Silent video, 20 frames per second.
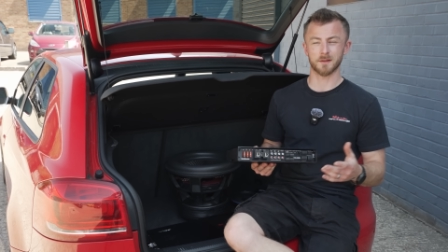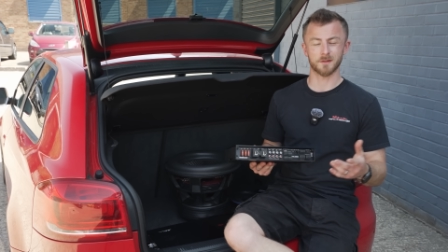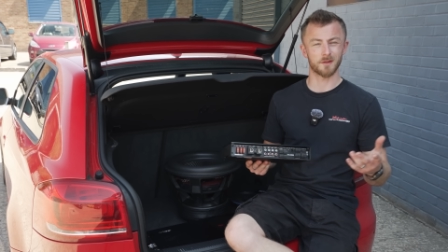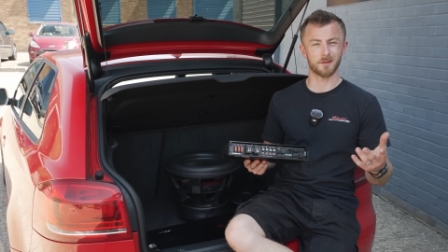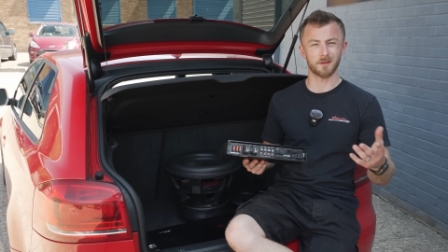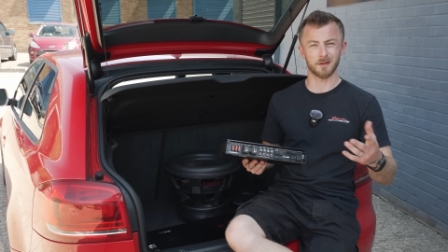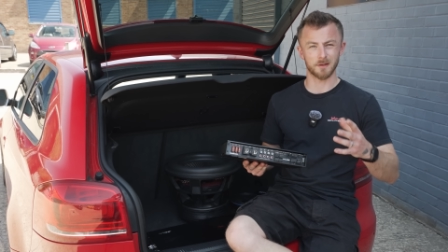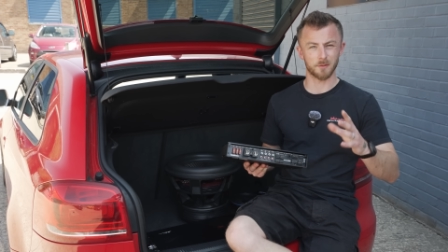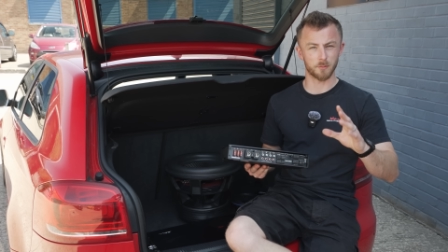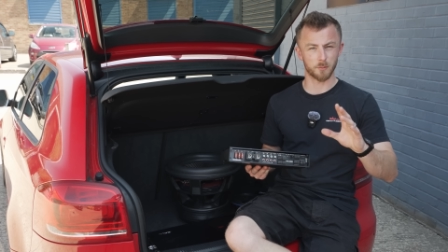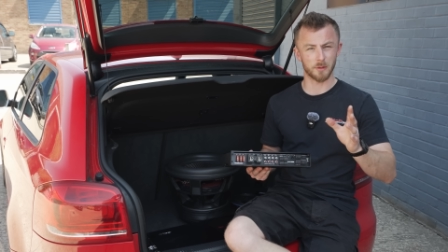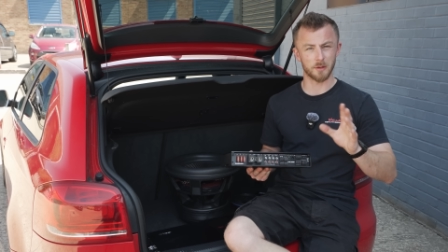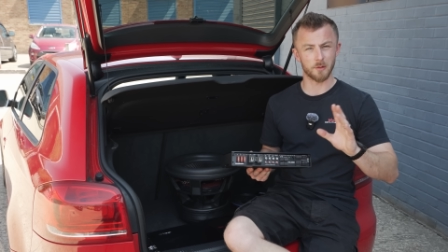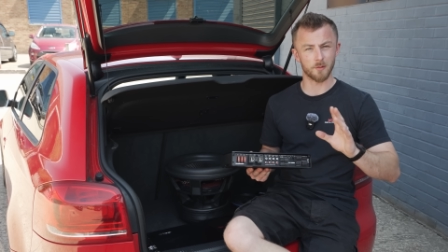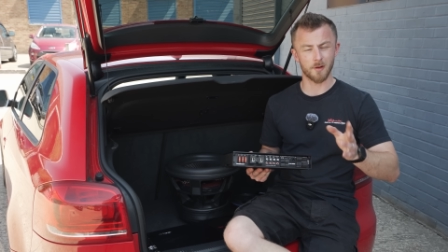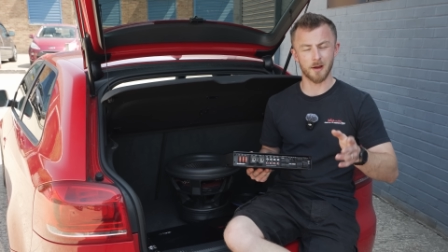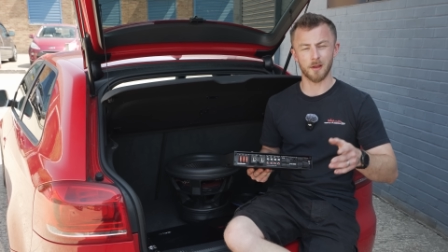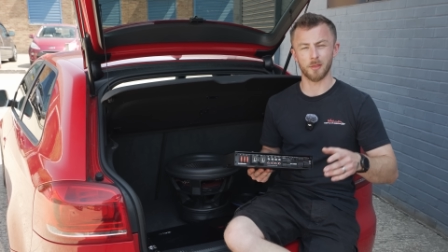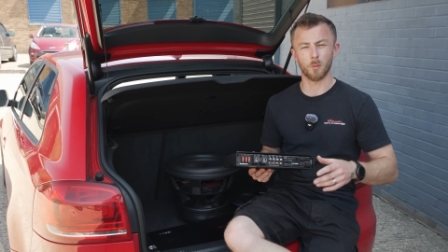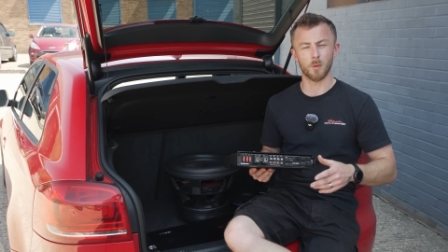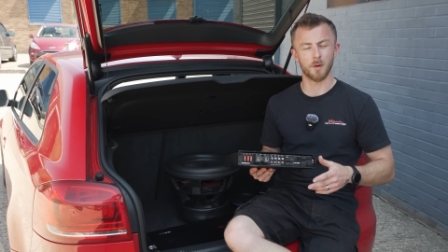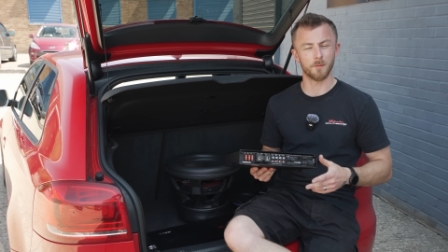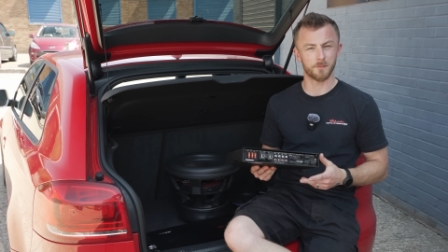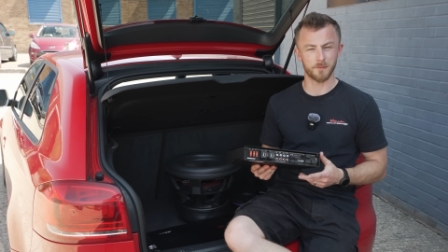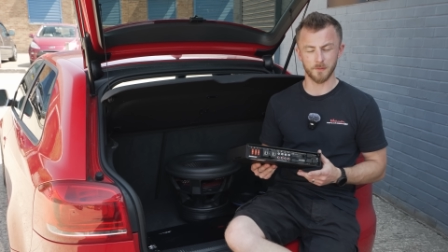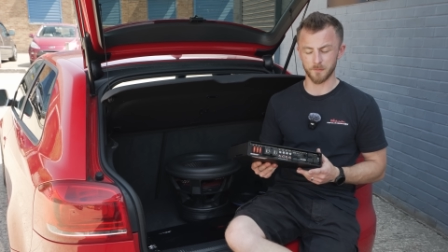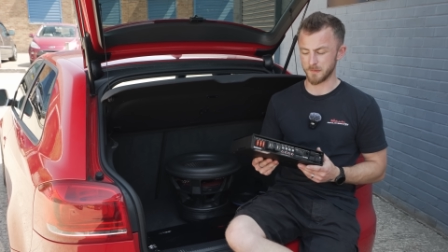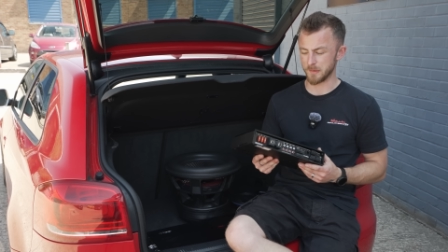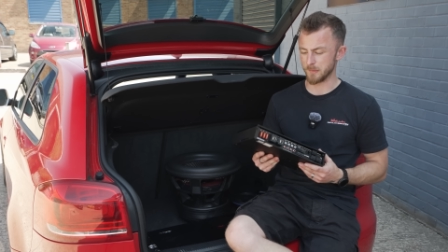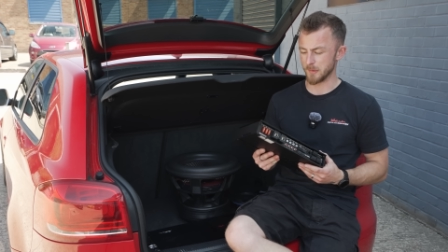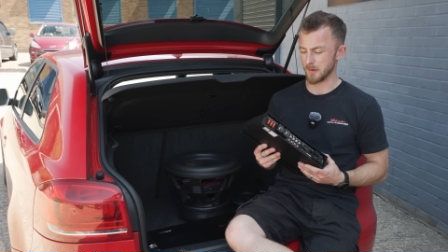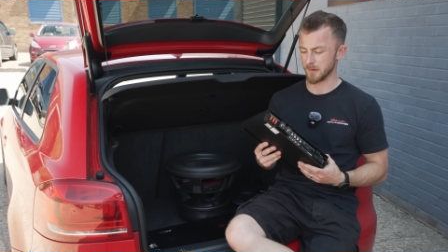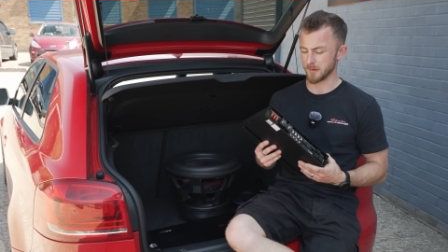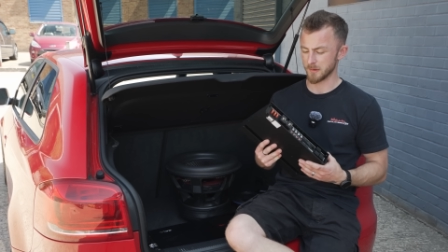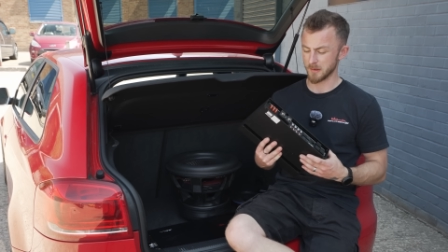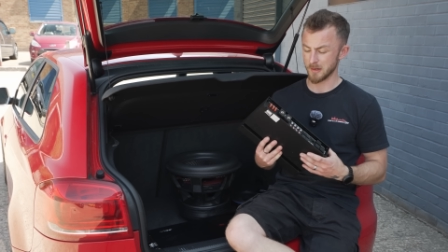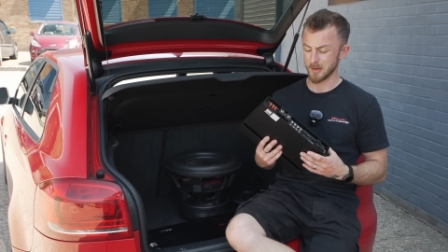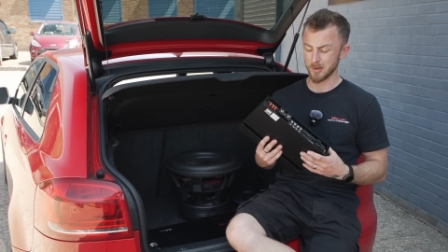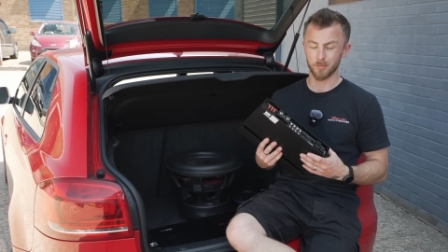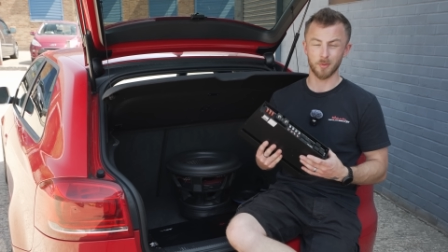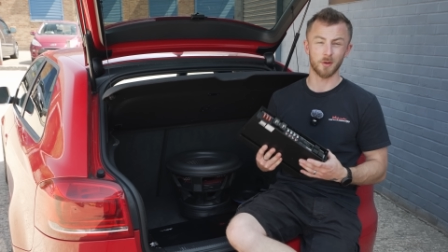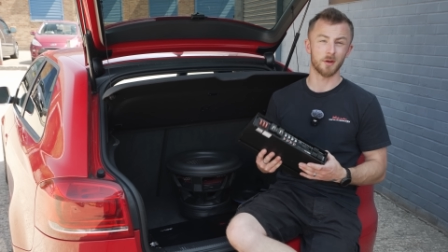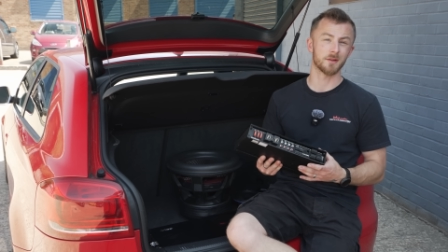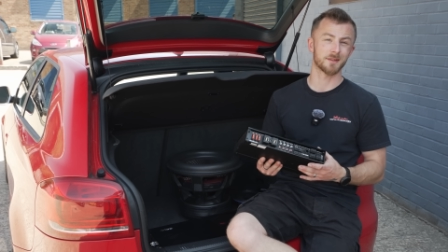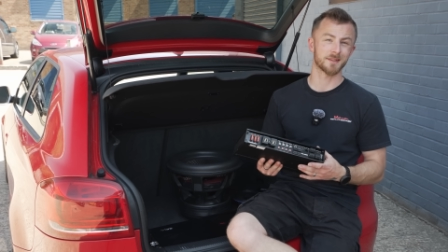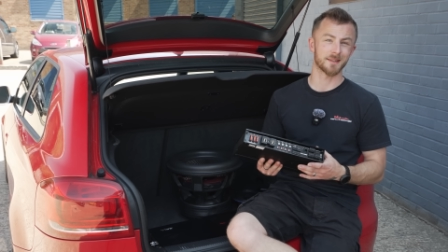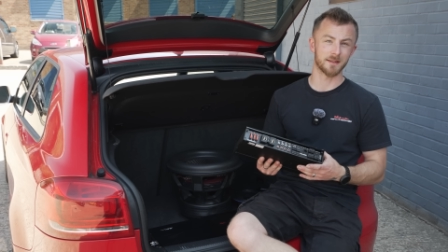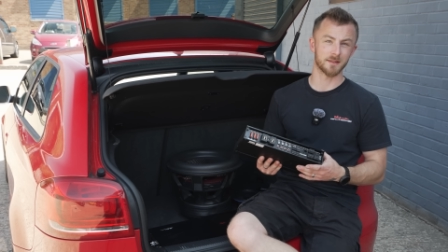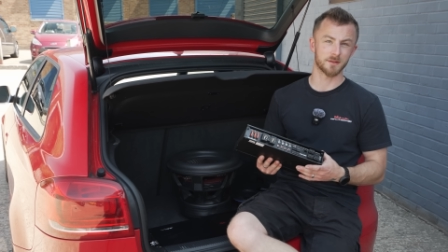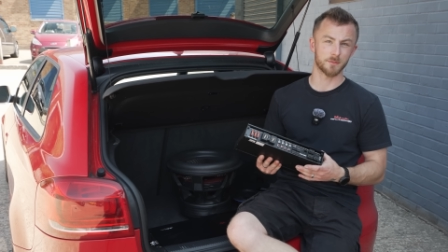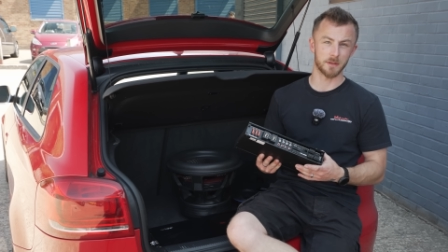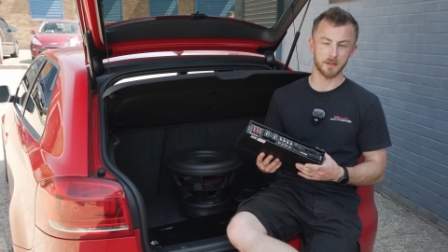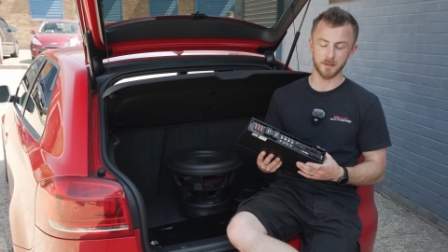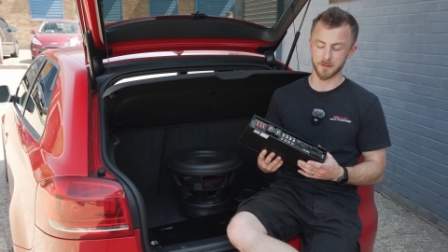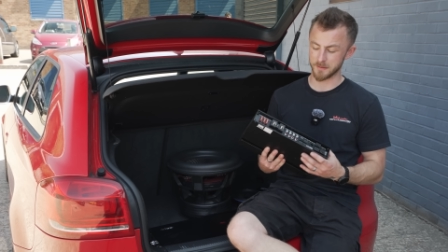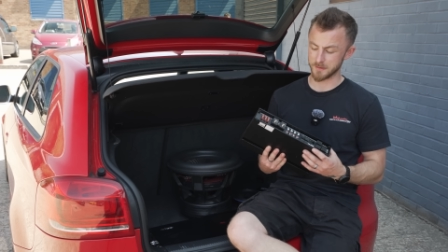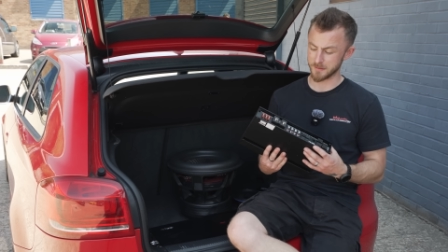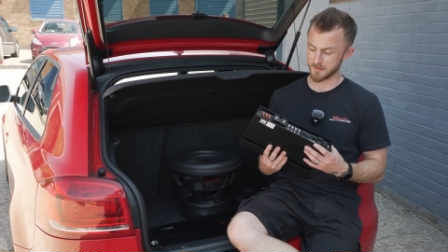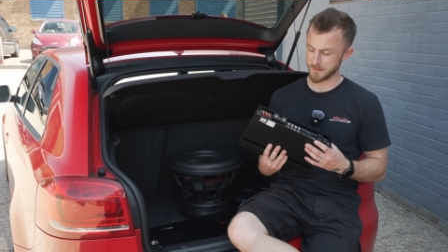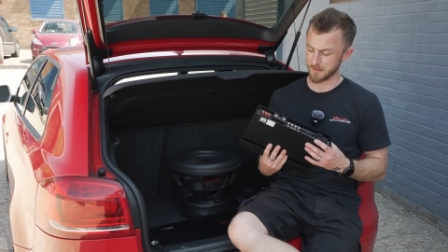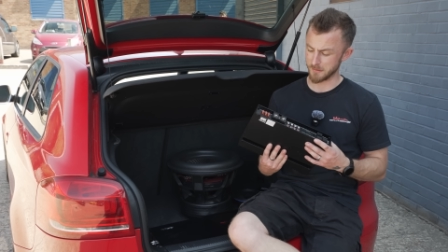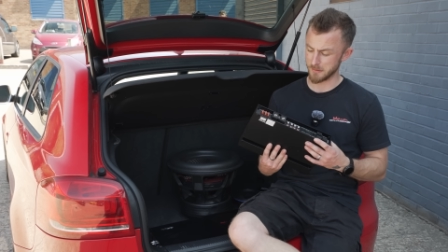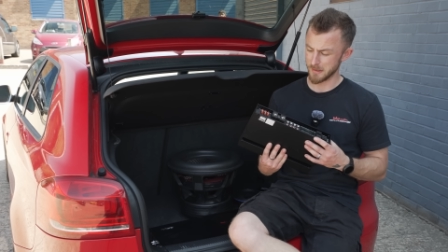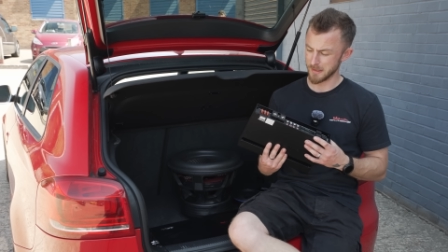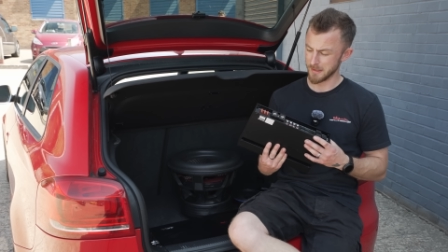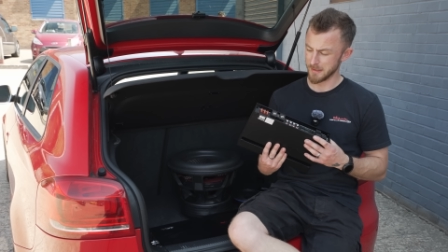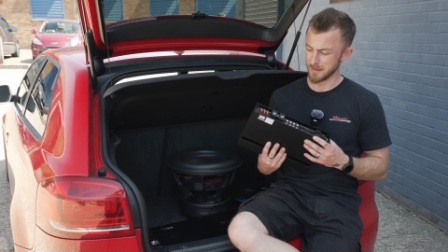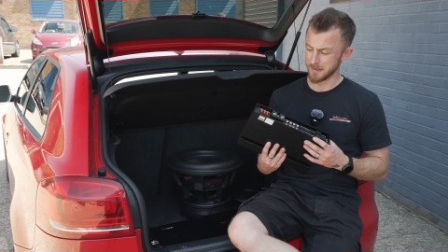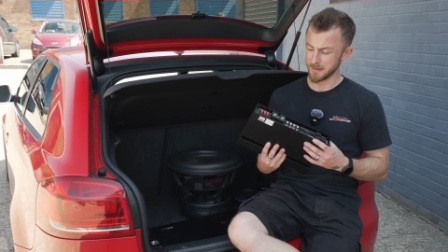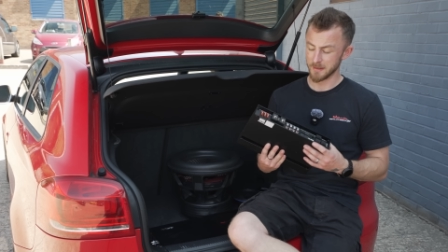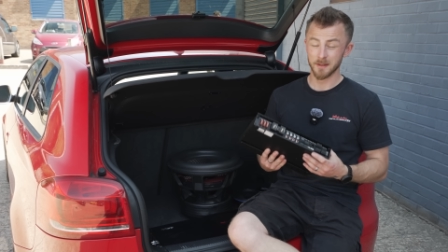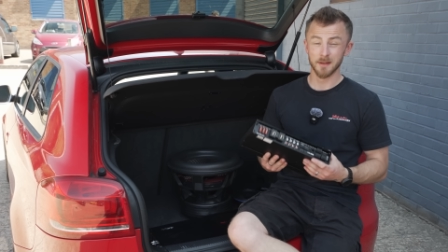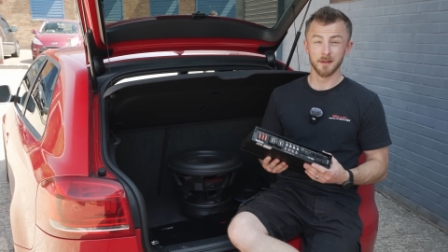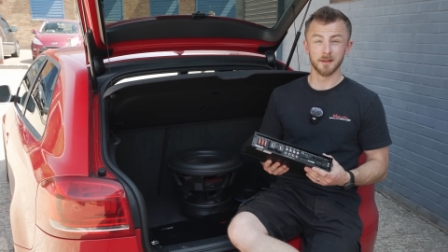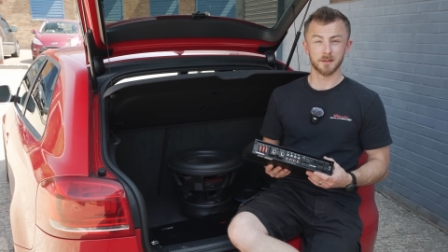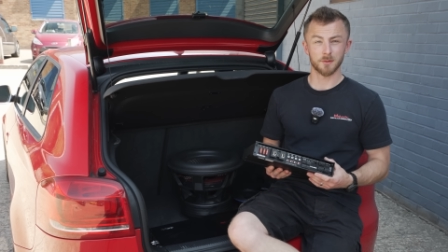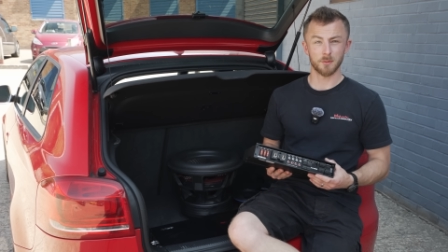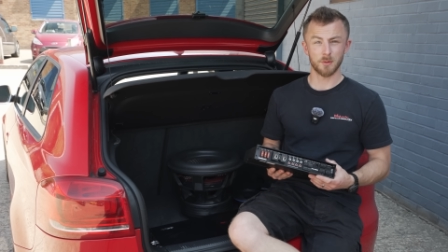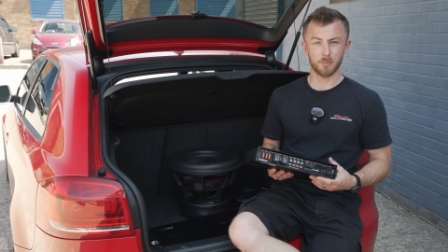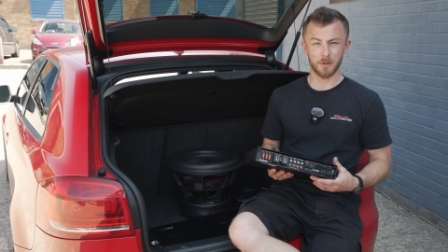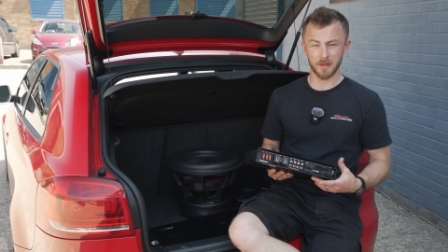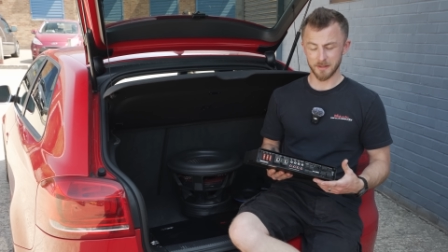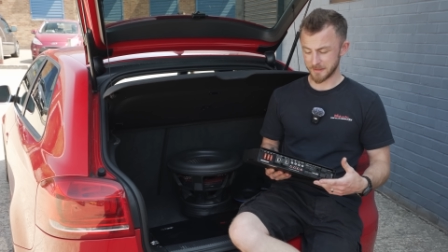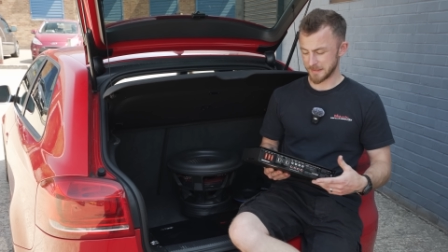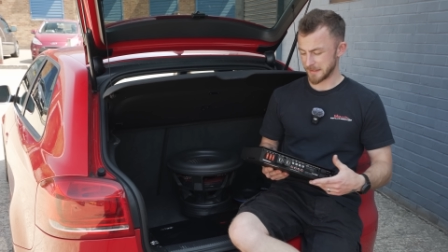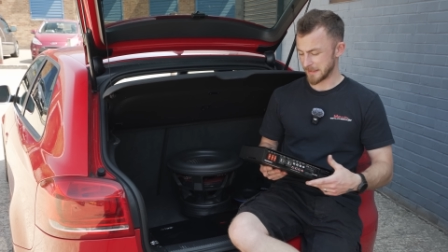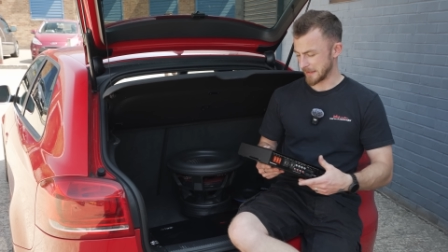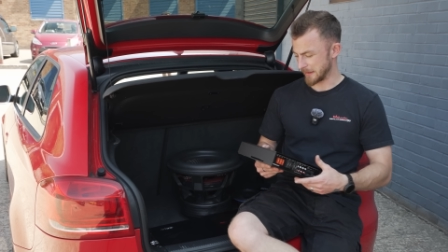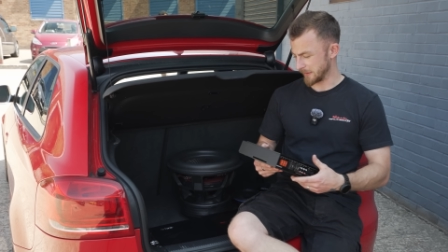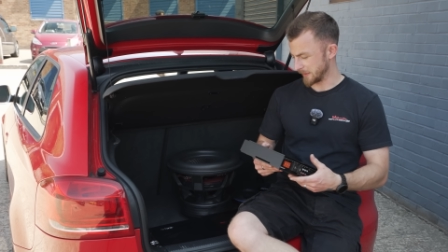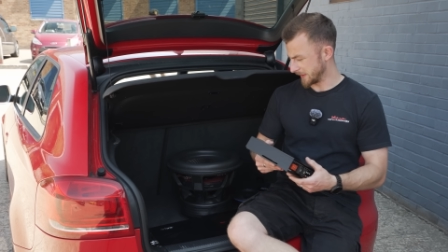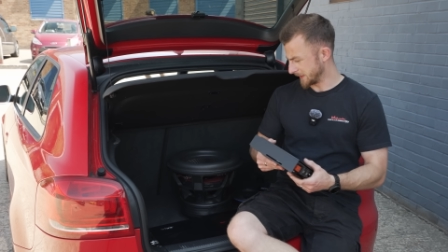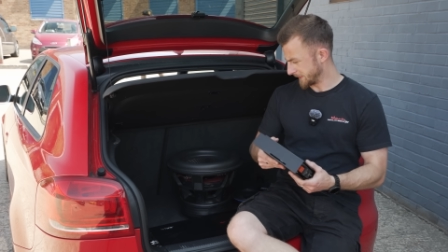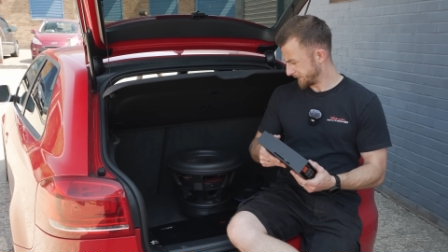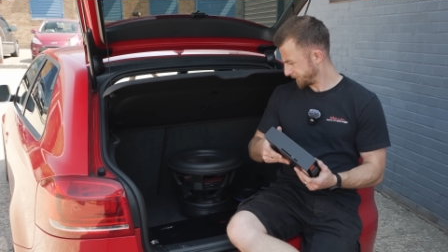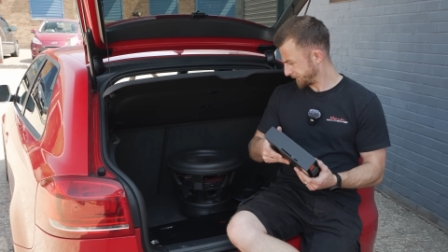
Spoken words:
So I think it'll be around the 150 mark per set of speakers. So it's going to be plenty loud.